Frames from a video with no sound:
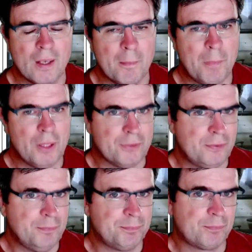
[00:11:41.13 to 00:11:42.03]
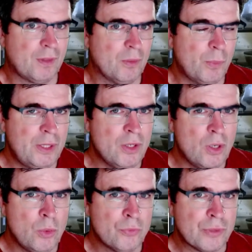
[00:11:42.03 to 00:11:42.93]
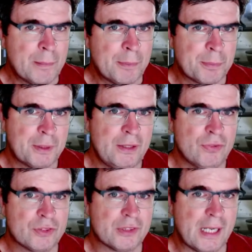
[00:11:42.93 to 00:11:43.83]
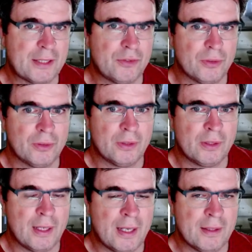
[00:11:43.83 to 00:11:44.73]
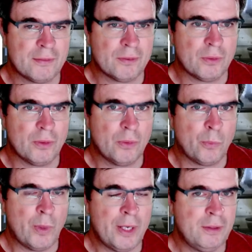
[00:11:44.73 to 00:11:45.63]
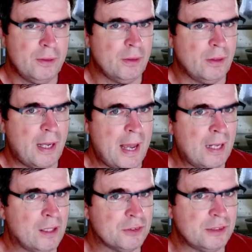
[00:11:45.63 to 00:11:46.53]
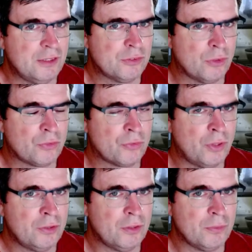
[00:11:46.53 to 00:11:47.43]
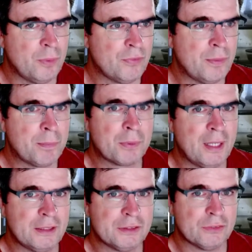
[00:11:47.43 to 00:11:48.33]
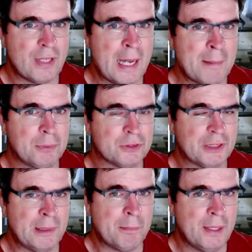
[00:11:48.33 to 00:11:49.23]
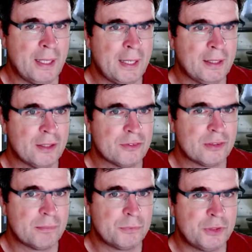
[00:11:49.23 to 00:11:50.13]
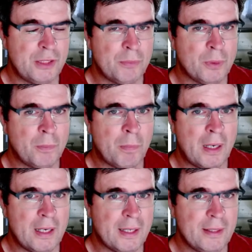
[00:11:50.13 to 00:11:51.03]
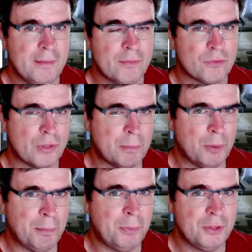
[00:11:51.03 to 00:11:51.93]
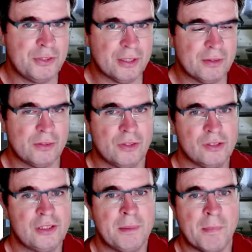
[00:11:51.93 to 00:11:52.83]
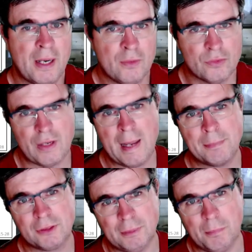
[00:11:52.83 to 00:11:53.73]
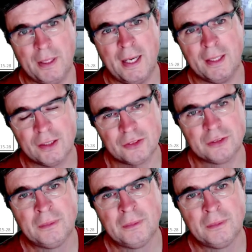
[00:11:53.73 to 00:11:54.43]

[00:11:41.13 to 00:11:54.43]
But we know from the previous lecture that when Alice is confronted with the price of apples and bananas, she will buy from her budget just the amount of apples and bananas